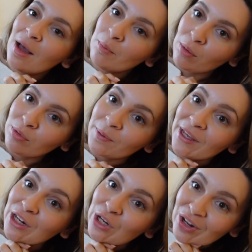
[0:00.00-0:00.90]

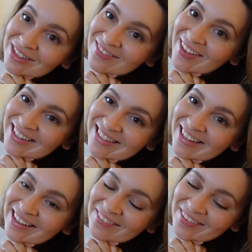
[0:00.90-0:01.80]
probably lots of
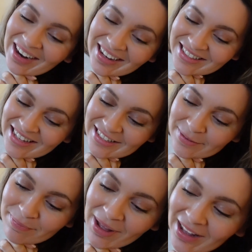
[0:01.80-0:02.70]
editing of classes.
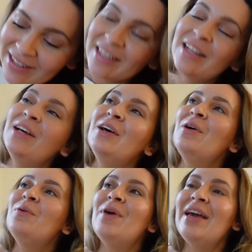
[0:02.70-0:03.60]
But
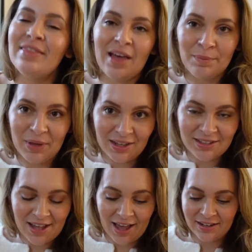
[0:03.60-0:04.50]
with that being
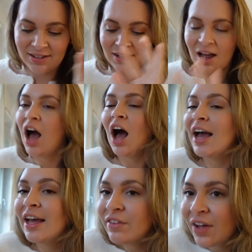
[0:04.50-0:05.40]
said, I
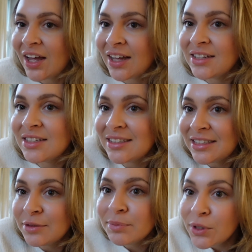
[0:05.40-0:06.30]
have had
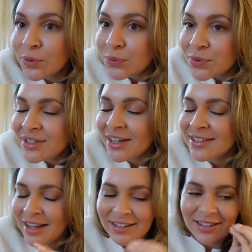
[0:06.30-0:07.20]
the most
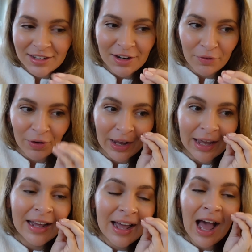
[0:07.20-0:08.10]
exciting
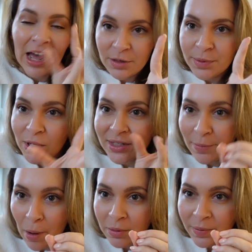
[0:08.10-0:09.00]
delivery, and to be honest, I
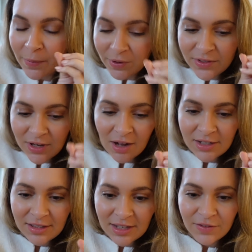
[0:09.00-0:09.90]
probably would have
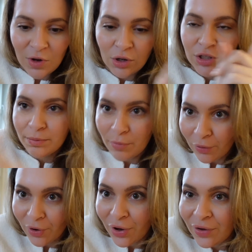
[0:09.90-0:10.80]
started this vlog
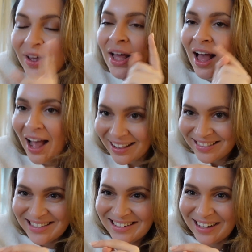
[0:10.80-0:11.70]
tomorrow had
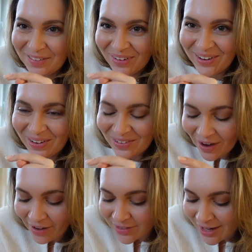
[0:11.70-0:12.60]
this delivery not
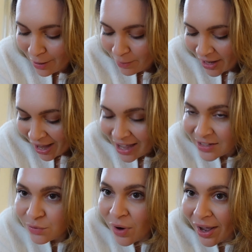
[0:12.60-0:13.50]
arrived today, but it
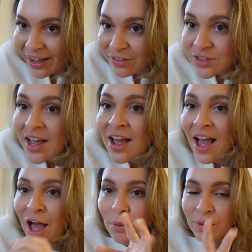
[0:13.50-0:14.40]
has arrived.
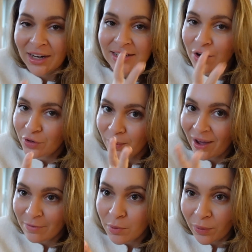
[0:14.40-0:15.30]
And when I tell you I
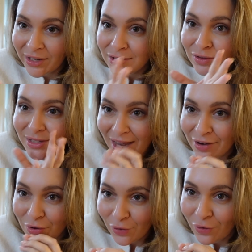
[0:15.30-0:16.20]
have been waiting on
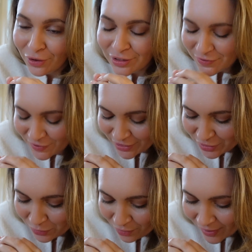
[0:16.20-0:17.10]
tender hooks for this
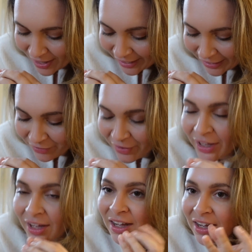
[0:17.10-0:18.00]
to arrive,
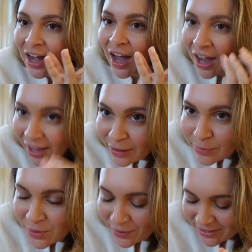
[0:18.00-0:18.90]
I am
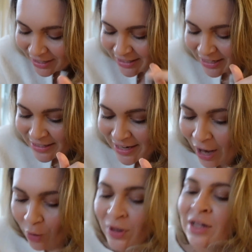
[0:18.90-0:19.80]
so excited.
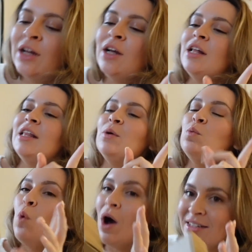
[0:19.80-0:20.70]
Now,
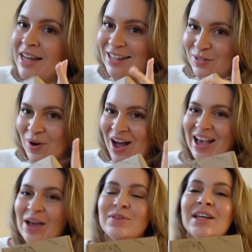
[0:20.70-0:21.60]
what has
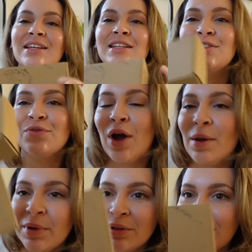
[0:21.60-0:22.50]
arrived is
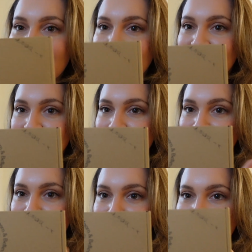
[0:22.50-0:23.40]
from the
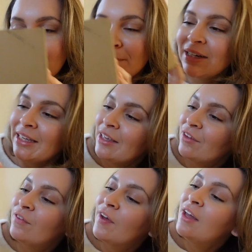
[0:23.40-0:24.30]
Bloom and
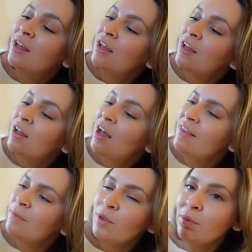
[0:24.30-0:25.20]
Believe, I
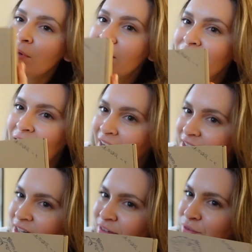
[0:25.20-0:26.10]
think Bloom Believe
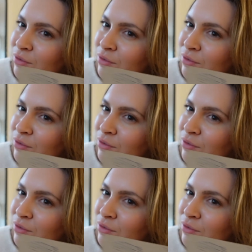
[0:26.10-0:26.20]
Collective,